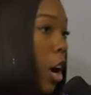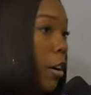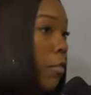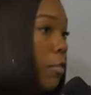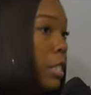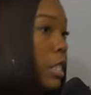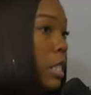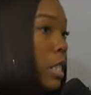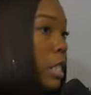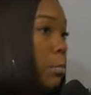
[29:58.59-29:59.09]

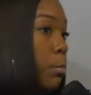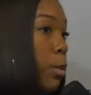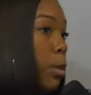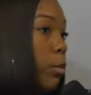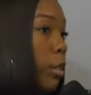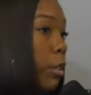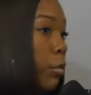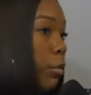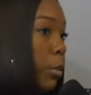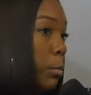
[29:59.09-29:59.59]
office is
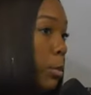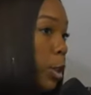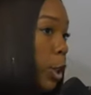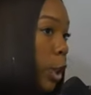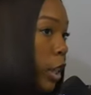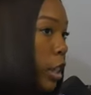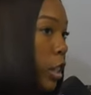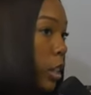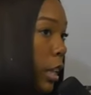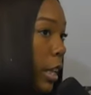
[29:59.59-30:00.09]
moving from
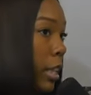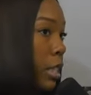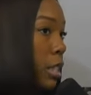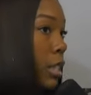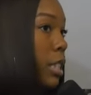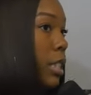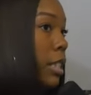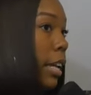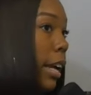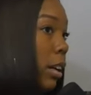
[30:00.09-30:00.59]
Sugar Land
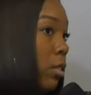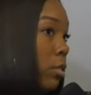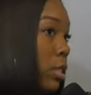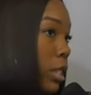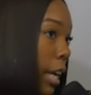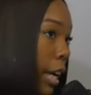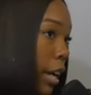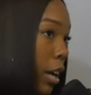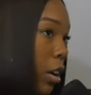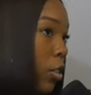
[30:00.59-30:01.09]
to
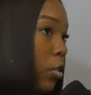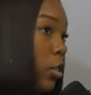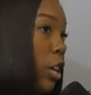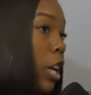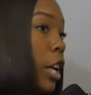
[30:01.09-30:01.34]
downtown.